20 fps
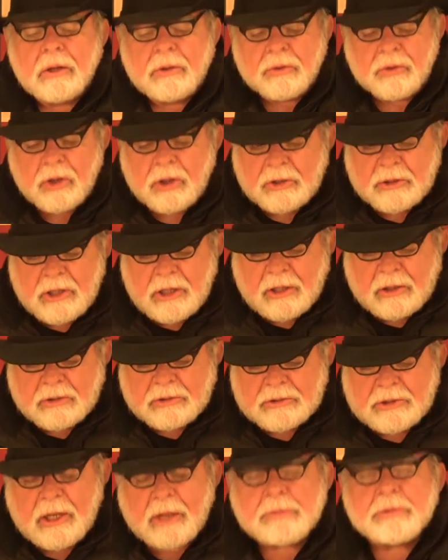Drug
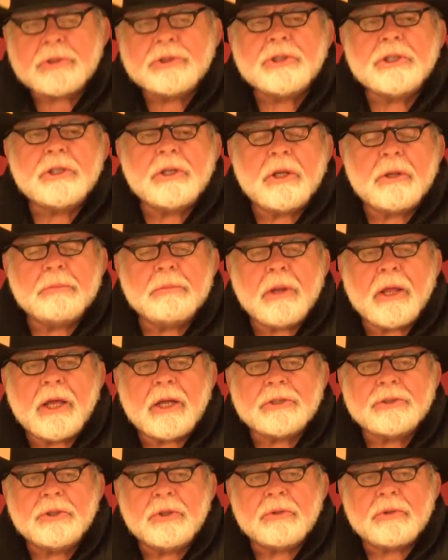dealers, how much income
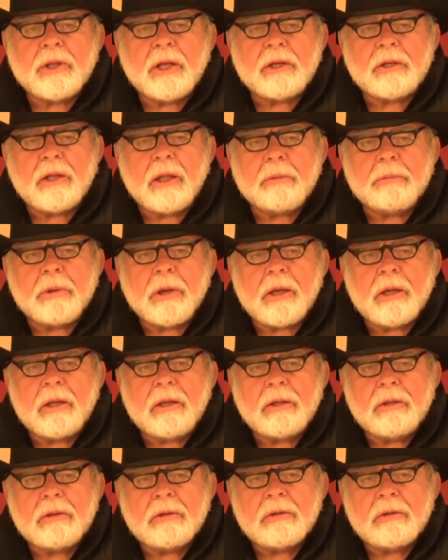tax do you think they pay?